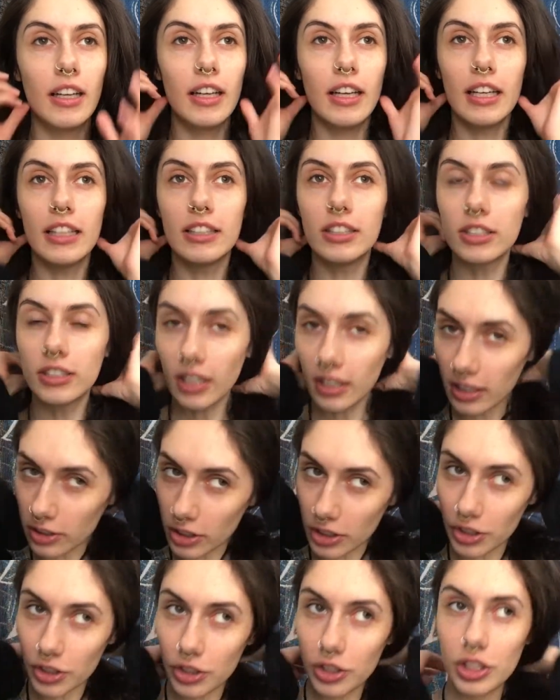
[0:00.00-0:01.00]
it's gonna
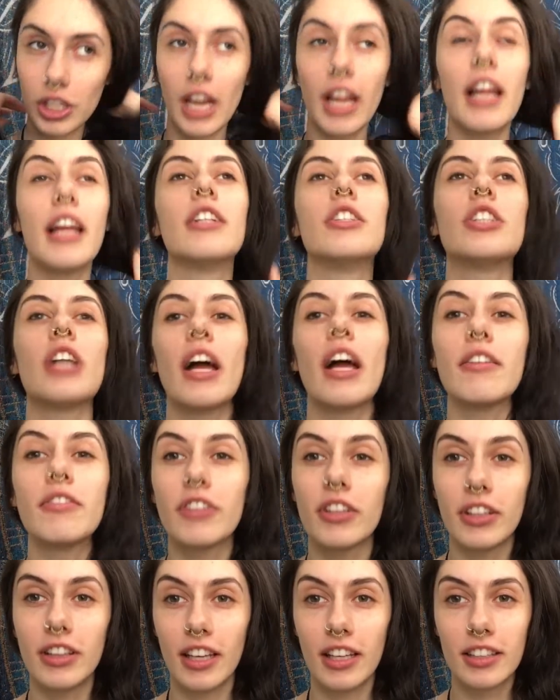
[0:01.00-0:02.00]
just change
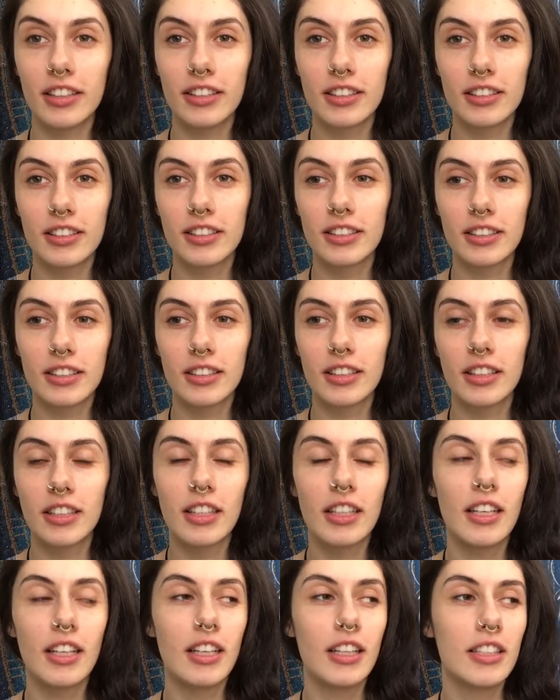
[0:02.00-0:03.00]
everything.
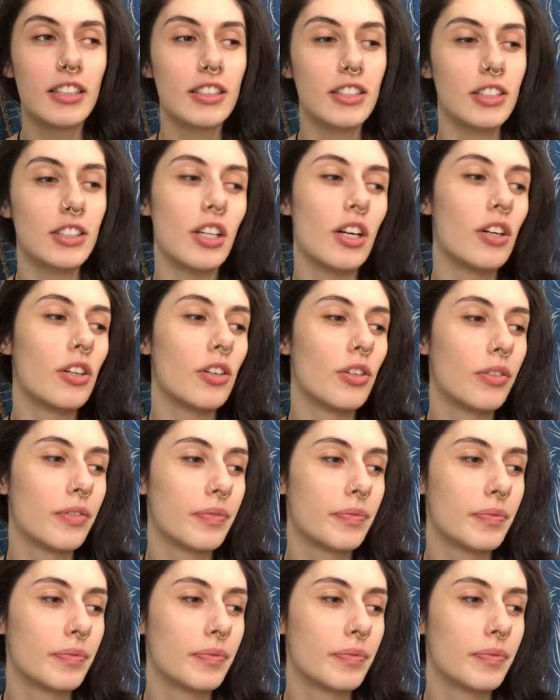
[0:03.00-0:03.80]
So,